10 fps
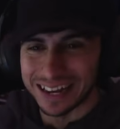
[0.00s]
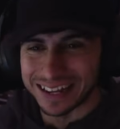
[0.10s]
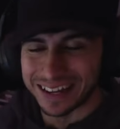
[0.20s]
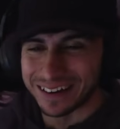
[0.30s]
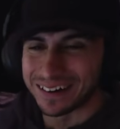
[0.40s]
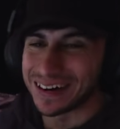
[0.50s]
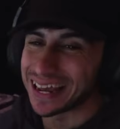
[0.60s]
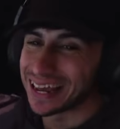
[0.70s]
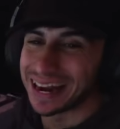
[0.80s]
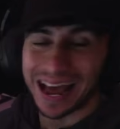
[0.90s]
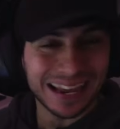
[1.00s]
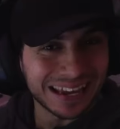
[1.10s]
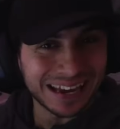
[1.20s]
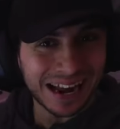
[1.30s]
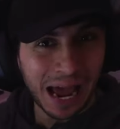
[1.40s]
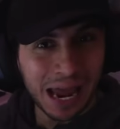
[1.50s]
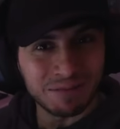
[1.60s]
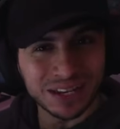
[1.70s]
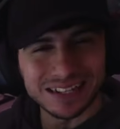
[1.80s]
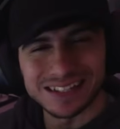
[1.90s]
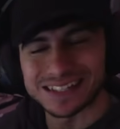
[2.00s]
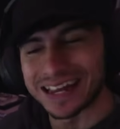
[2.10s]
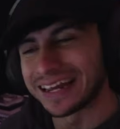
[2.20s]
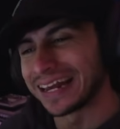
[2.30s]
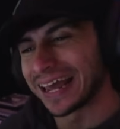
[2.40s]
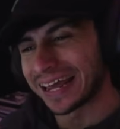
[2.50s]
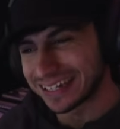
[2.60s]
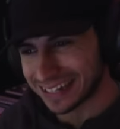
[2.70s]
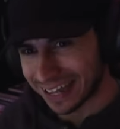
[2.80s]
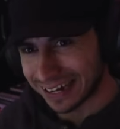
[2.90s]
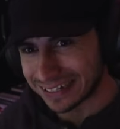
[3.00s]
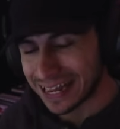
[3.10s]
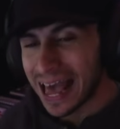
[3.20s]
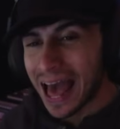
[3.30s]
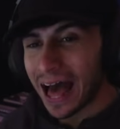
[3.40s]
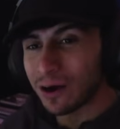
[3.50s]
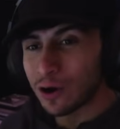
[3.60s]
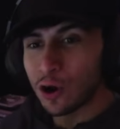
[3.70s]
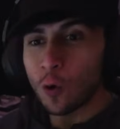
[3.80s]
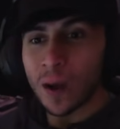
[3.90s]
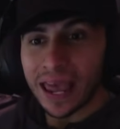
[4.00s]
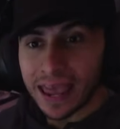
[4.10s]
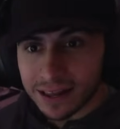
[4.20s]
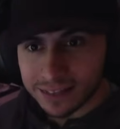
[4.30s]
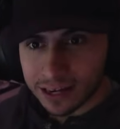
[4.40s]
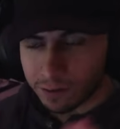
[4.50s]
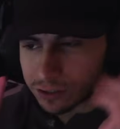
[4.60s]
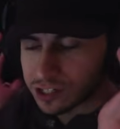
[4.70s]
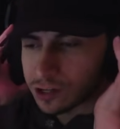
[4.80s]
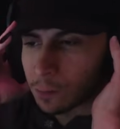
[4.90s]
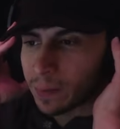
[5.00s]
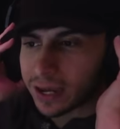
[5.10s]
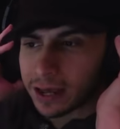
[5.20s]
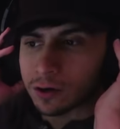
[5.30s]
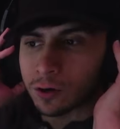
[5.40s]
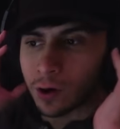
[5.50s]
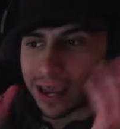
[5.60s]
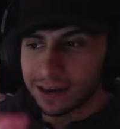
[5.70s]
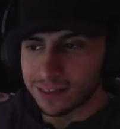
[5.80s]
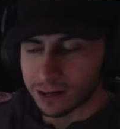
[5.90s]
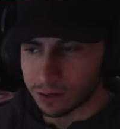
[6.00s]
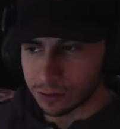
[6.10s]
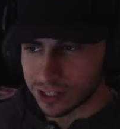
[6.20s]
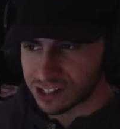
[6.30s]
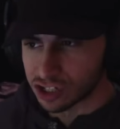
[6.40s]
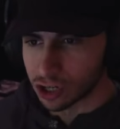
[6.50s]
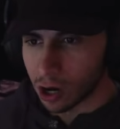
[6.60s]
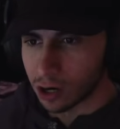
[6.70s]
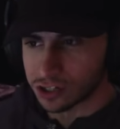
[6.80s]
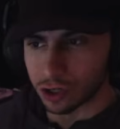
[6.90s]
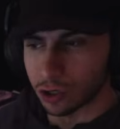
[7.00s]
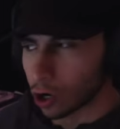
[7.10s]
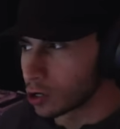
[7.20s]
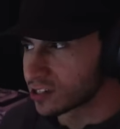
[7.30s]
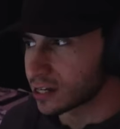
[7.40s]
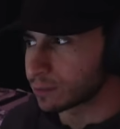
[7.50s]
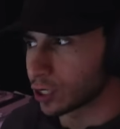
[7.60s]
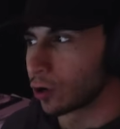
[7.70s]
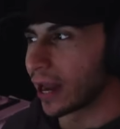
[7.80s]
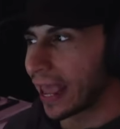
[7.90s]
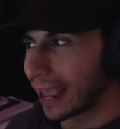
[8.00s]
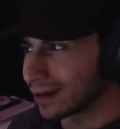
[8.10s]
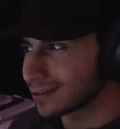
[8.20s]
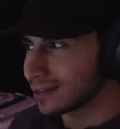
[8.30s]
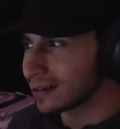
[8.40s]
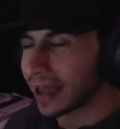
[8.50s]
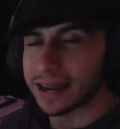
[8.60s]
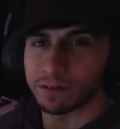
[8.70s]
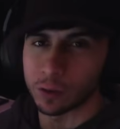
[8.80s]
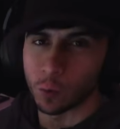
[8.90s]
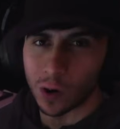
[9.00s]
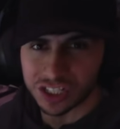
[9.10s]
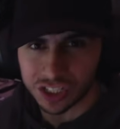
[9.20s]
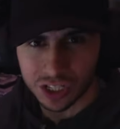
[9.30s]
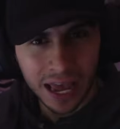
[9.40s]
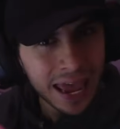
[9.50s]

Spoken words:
here, and again, I'm insanely excited. I don't know anything about this comeback, I don't know anything about these songs or concepts or anything. I haven't watched